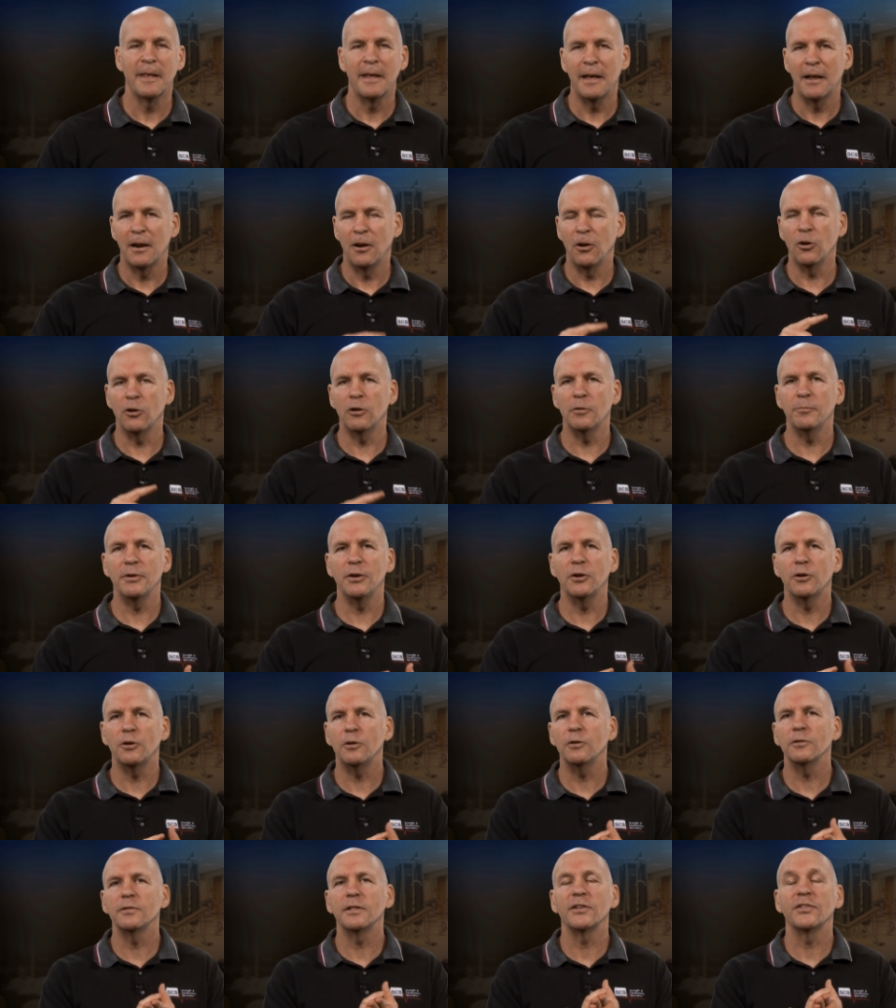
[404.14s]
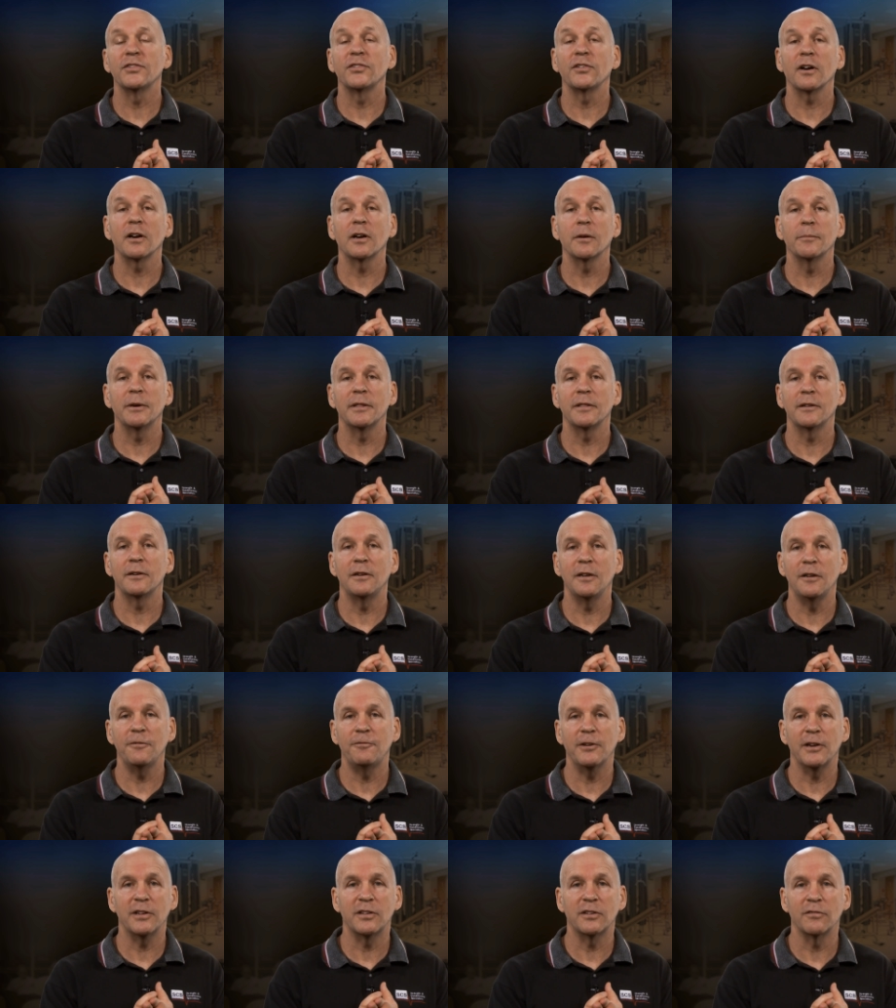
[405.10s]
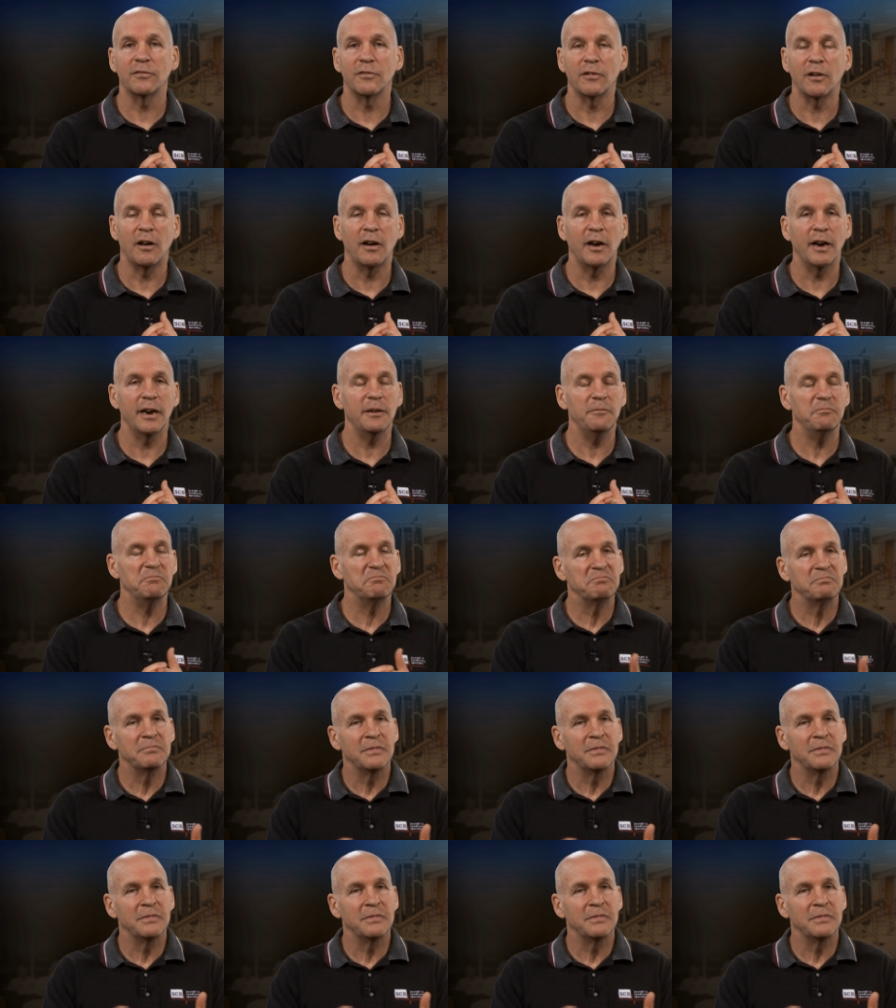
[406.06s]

Lo and behold, they stuck him on the defensive line